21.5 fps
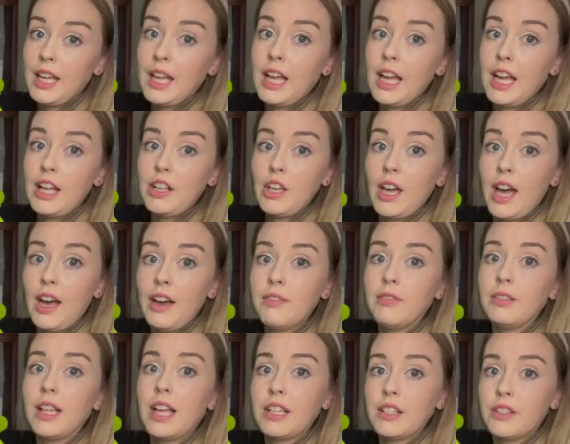and you have
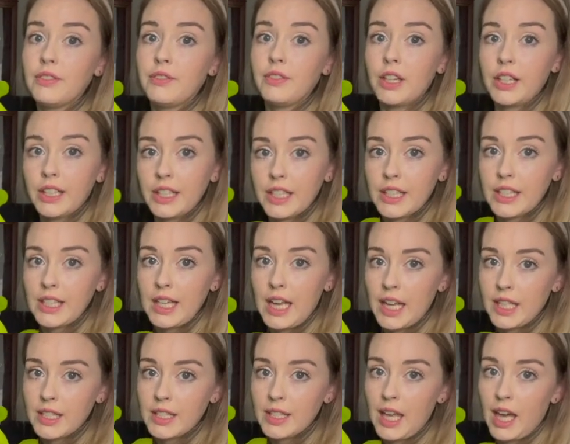less fungus
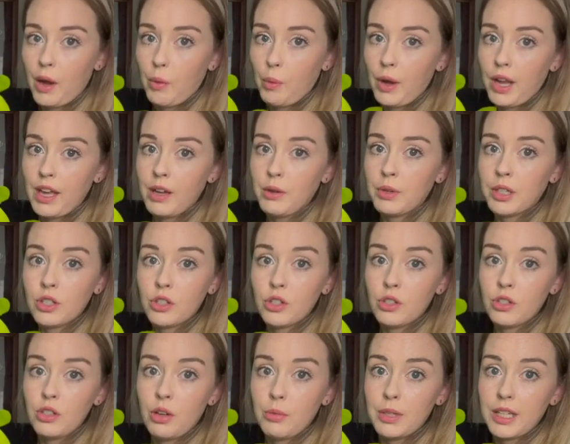gnats that way, which
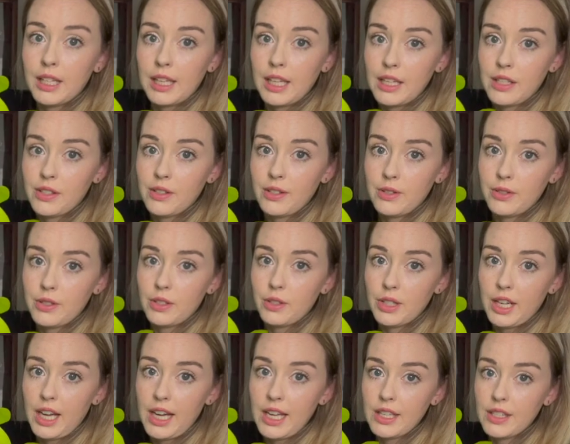nobody likes those little
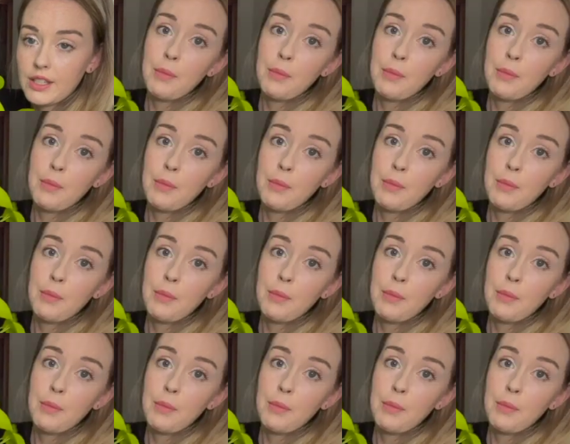guys.